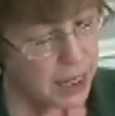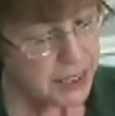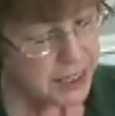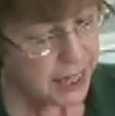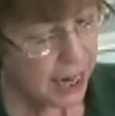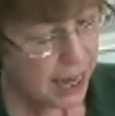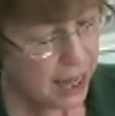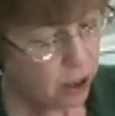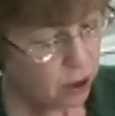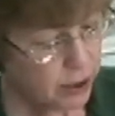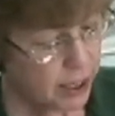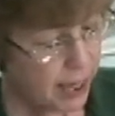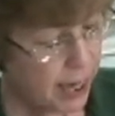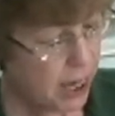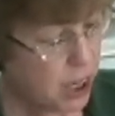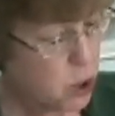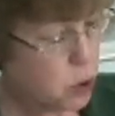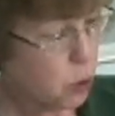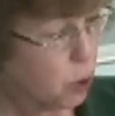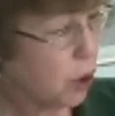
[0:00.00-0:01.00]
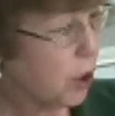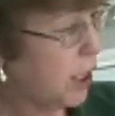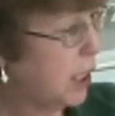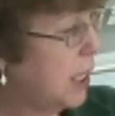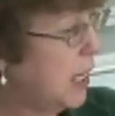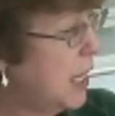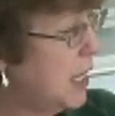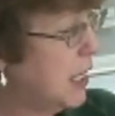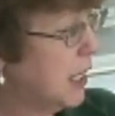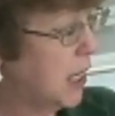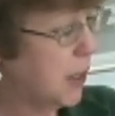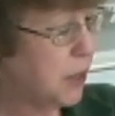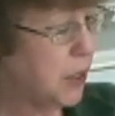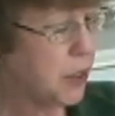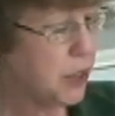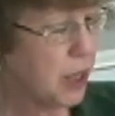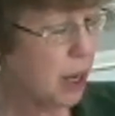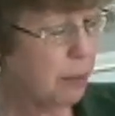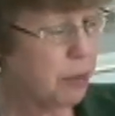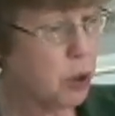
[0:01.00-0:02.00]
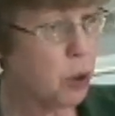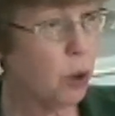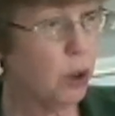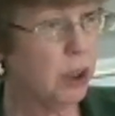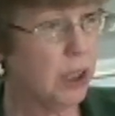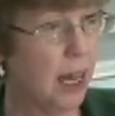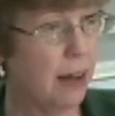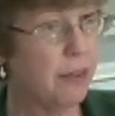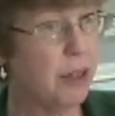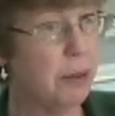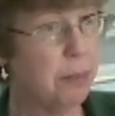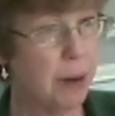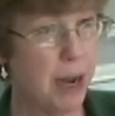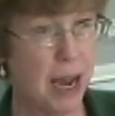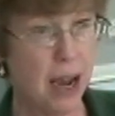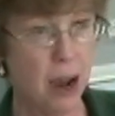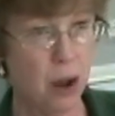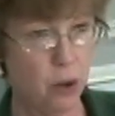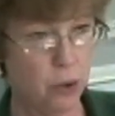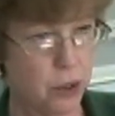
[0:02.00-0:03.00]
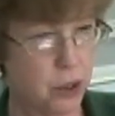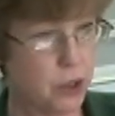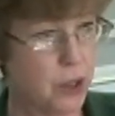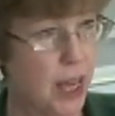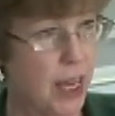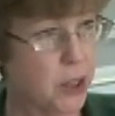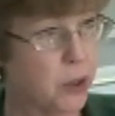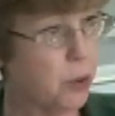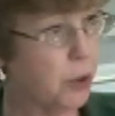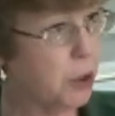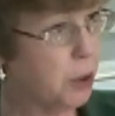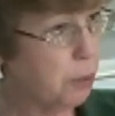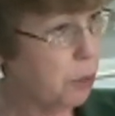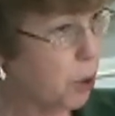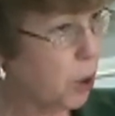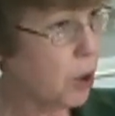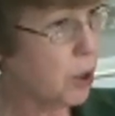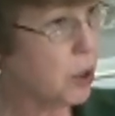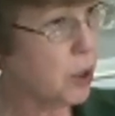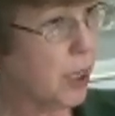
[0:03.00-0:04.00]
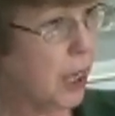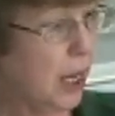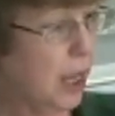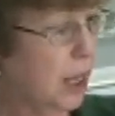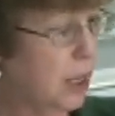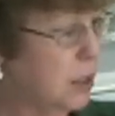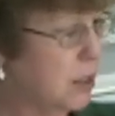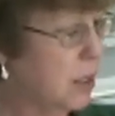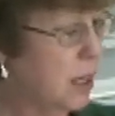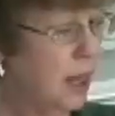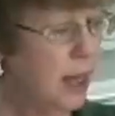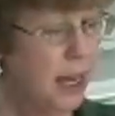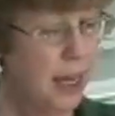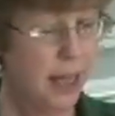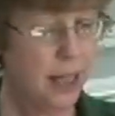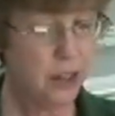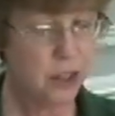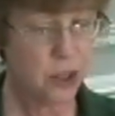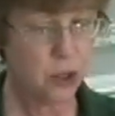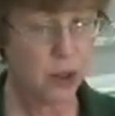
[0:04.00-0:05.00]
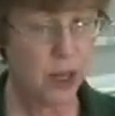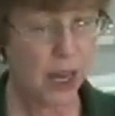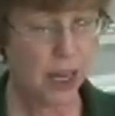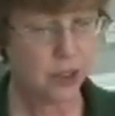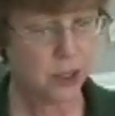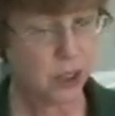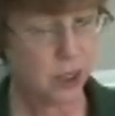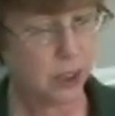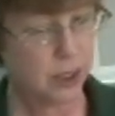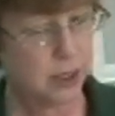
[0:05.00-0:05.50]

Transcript: a dial gauge, we're going to need to get this up to 11 pounds. That's what the book says, and so that's